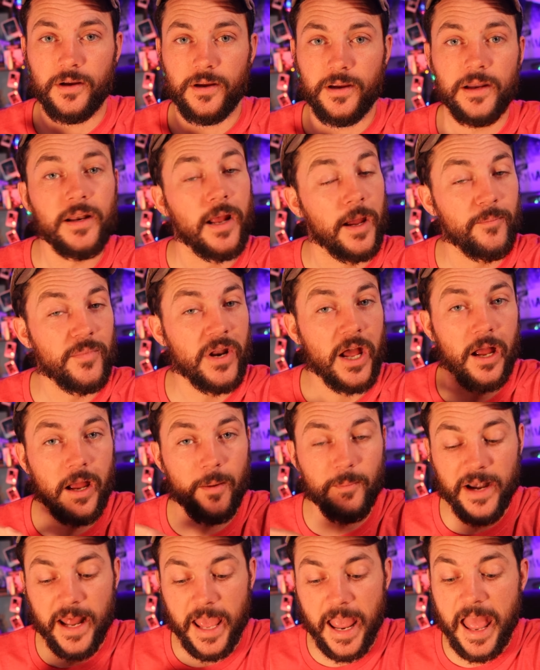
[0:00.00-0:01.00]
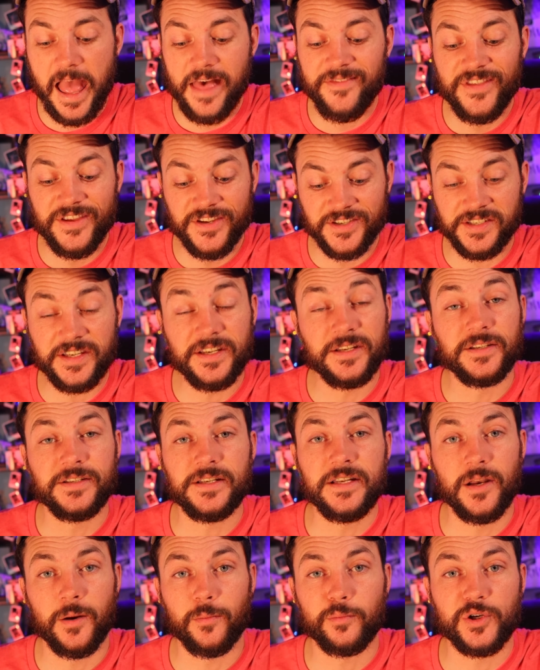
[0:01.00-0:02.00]
And I'm not, I'm going to add this
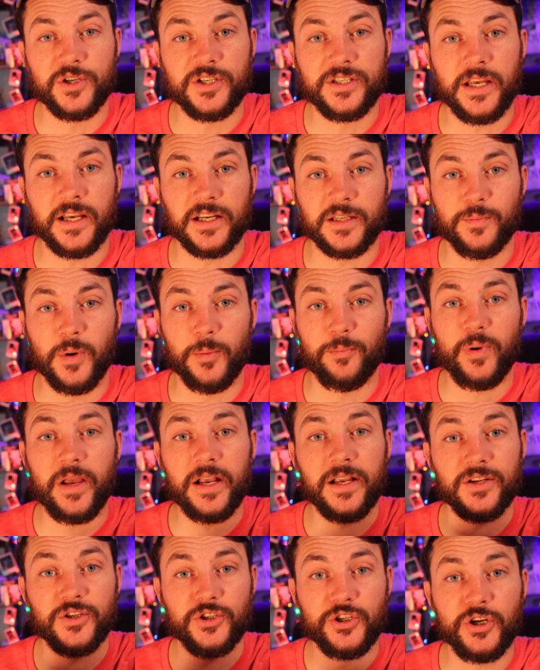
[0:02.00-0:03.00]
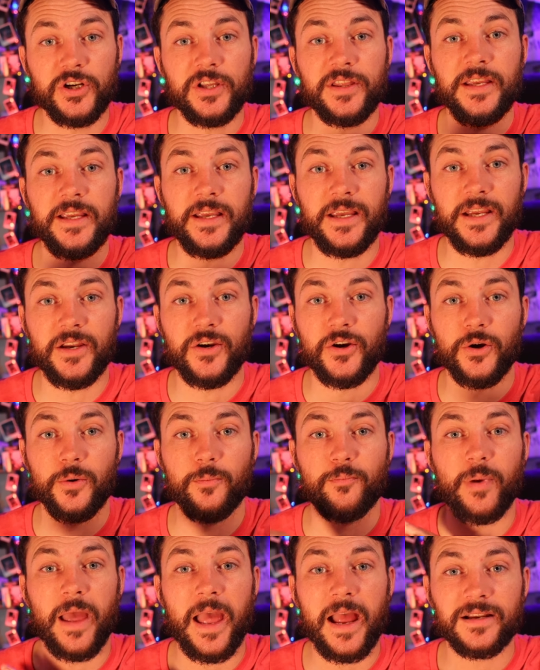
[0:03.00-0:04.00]
into number six, but Becca took the heater
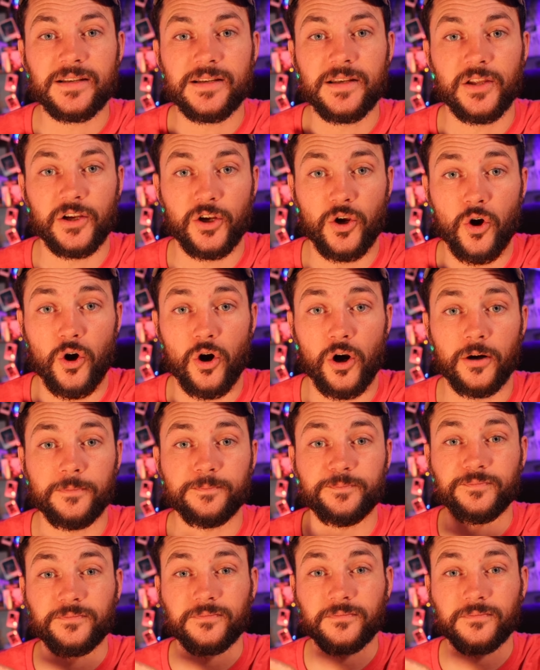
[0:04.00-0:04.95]
back to the car,